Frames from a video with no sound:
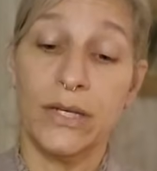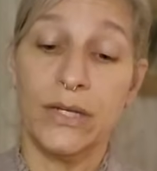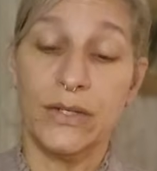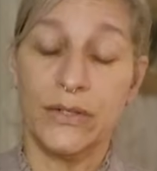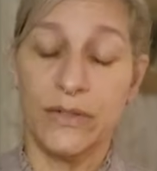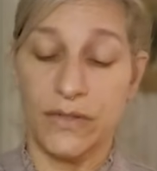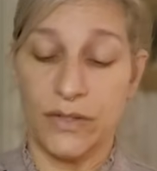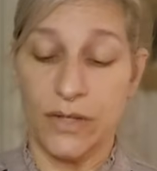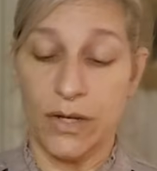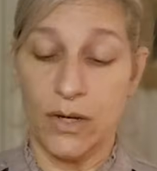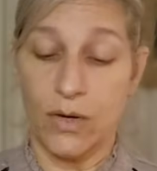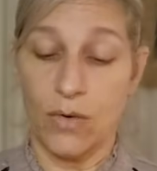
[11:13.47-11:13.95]

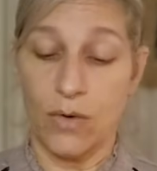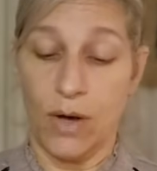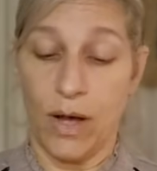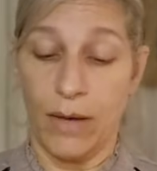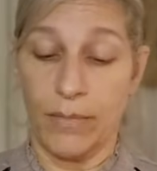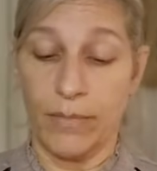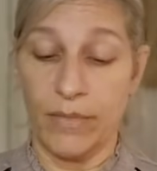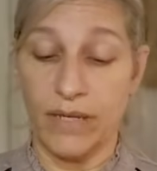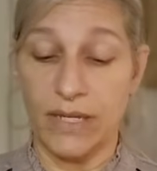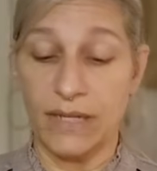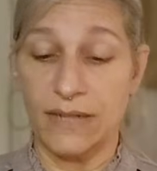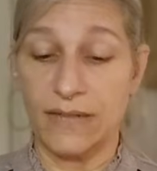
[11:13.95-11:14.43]
So
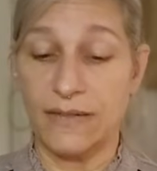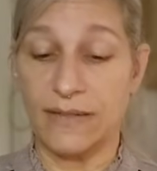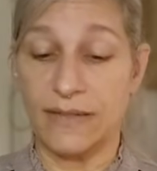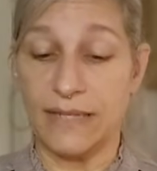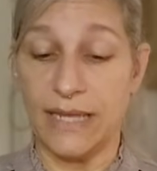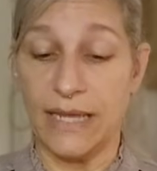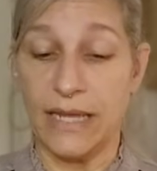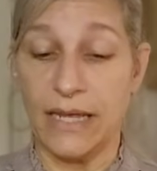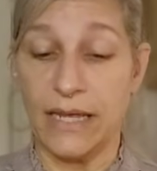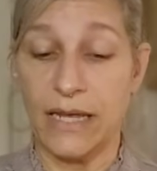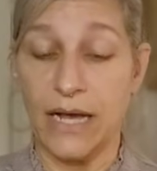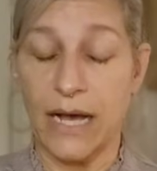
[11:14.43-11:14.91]
I'm going to
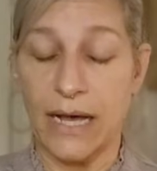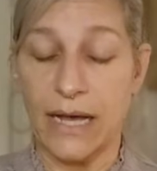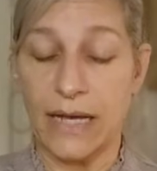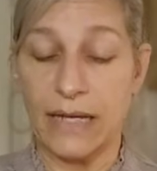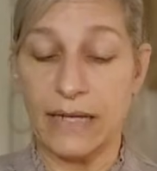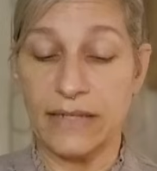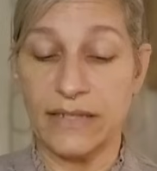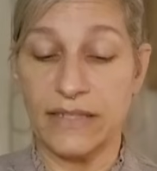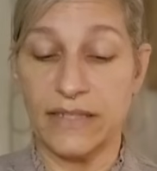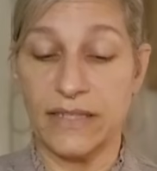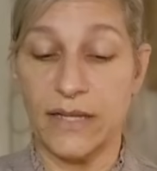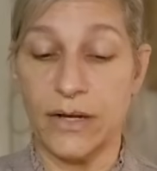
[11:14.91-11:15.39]
say, guys,